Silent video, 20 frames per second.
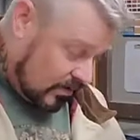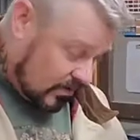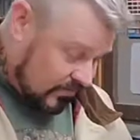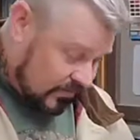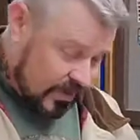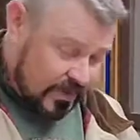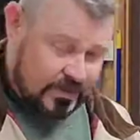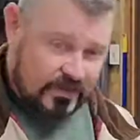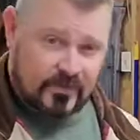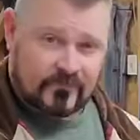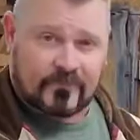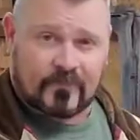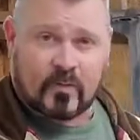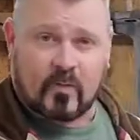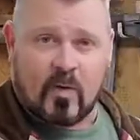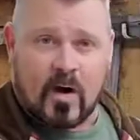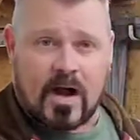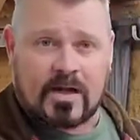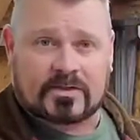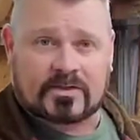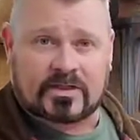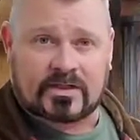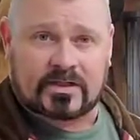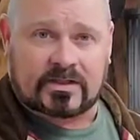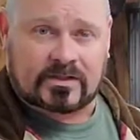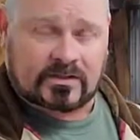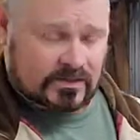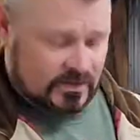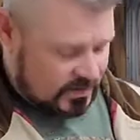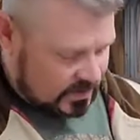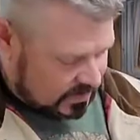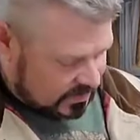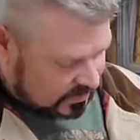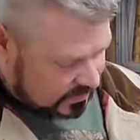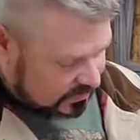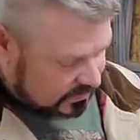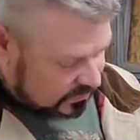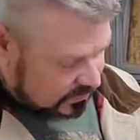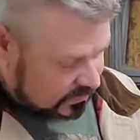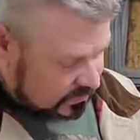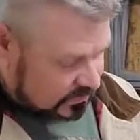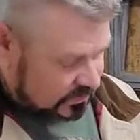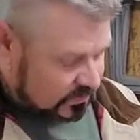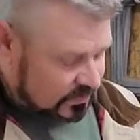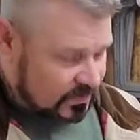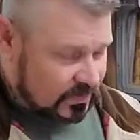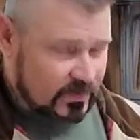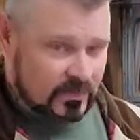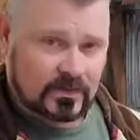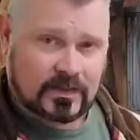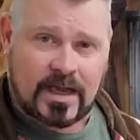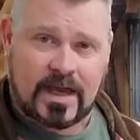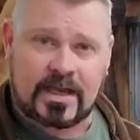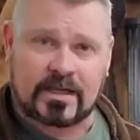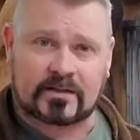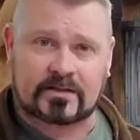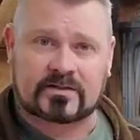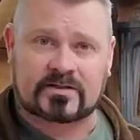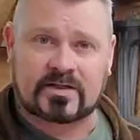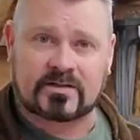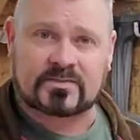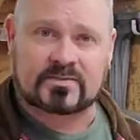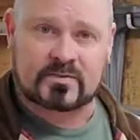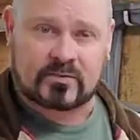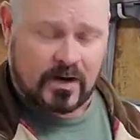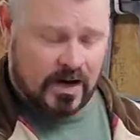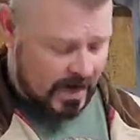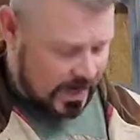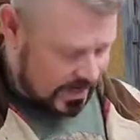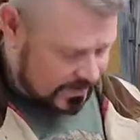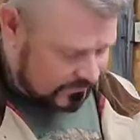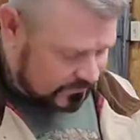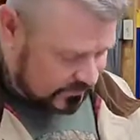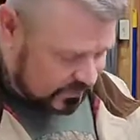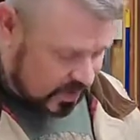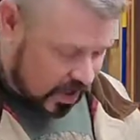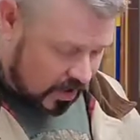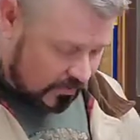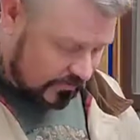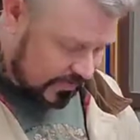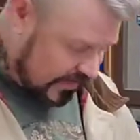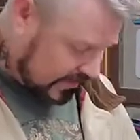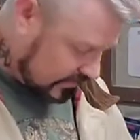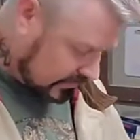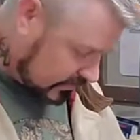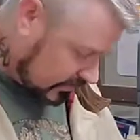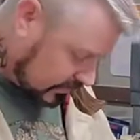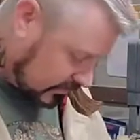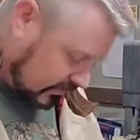thank you for watching. Like, subscribe, comment.